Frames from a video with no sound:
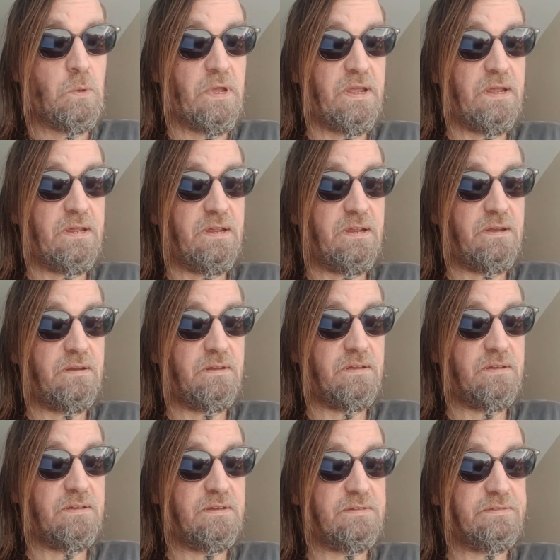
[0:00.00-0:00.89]
And
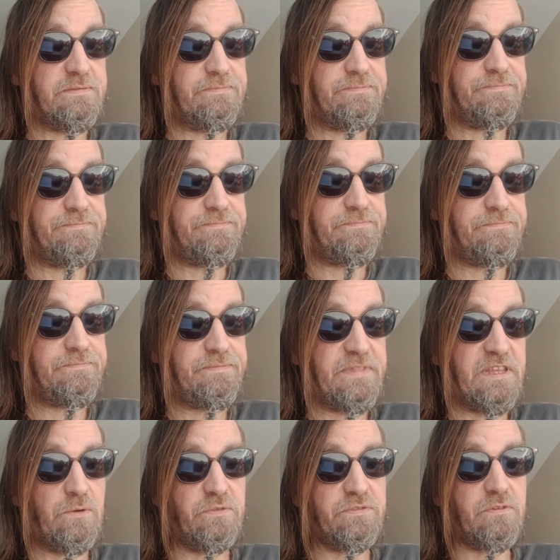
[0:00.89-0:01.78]

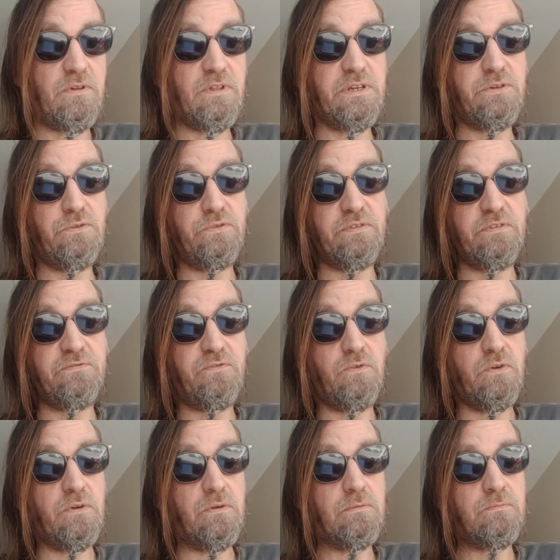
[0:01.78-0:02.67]
that was all I used it
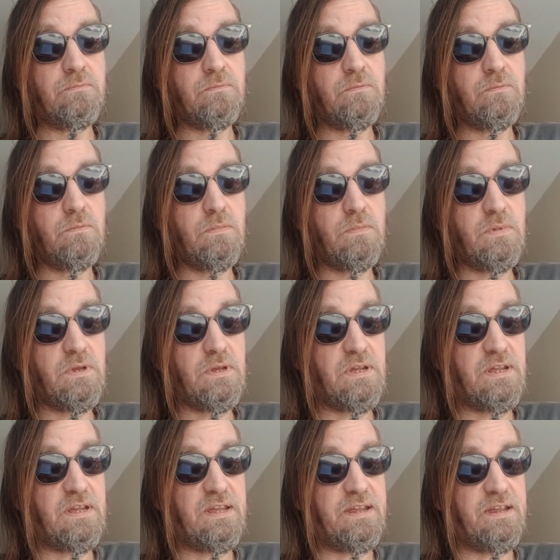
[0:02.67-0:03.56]
for.
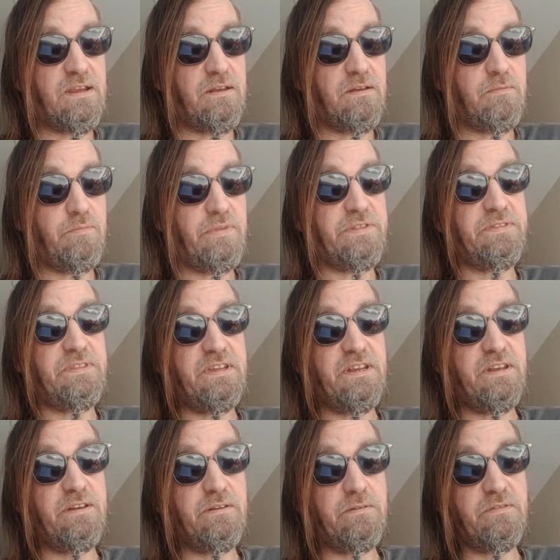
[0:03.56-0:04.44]
But
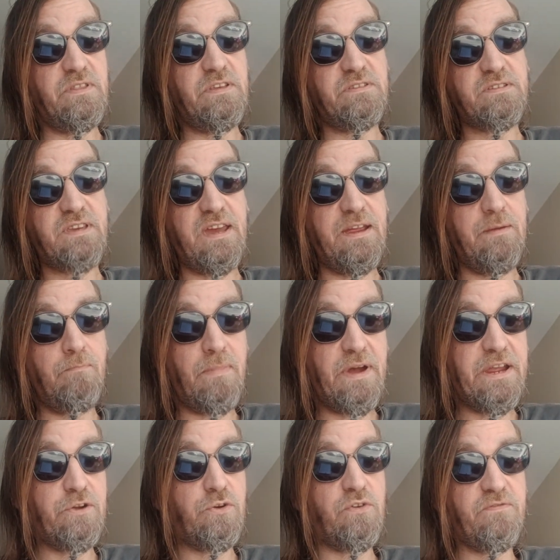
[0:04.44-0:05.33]
then this guy,
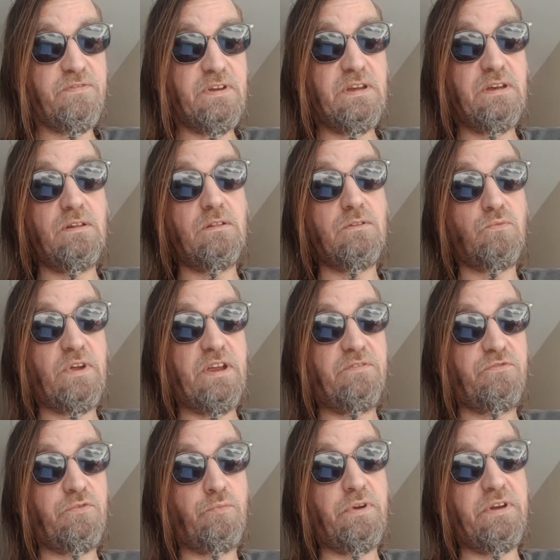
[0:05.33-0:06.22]
Mike Gravel,
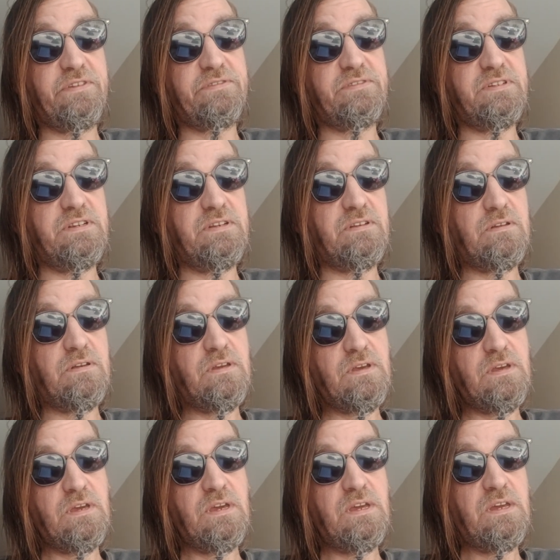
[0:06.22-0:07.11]
ran for president.
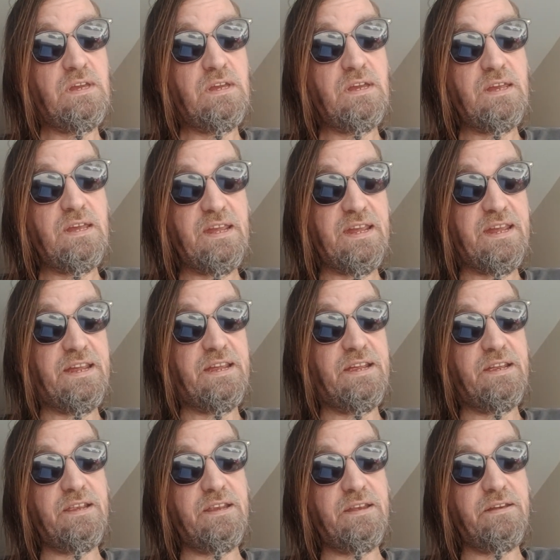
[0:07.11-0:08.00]

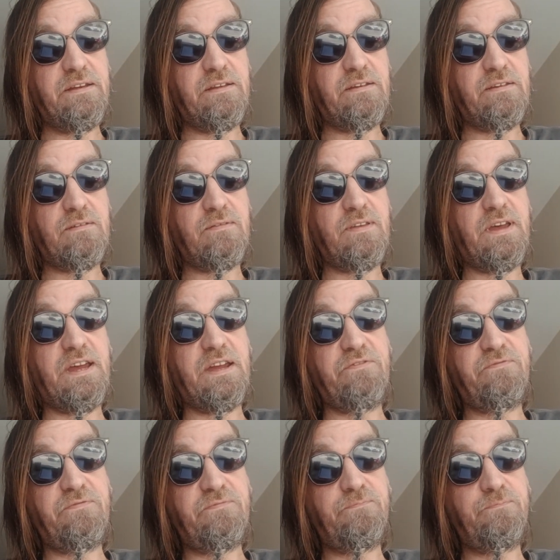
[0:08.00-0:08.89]
And I
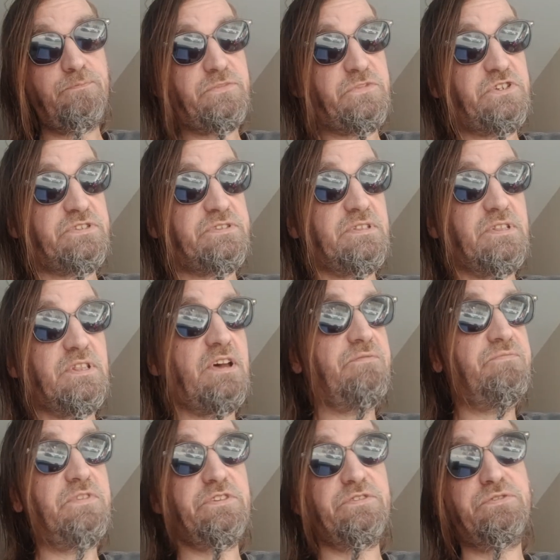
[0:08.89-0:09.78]
just
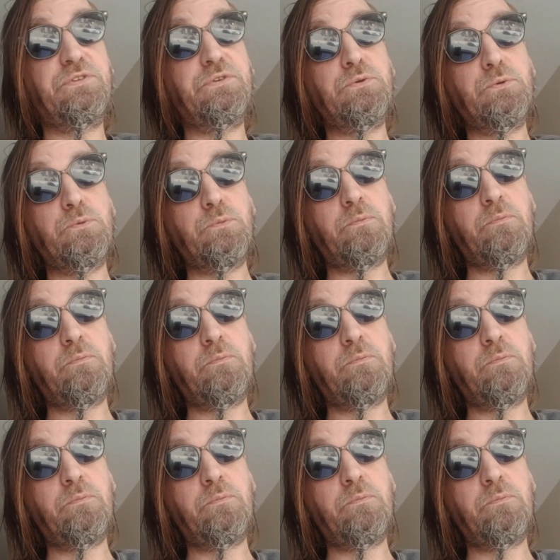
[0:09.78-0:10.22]
loved this dude.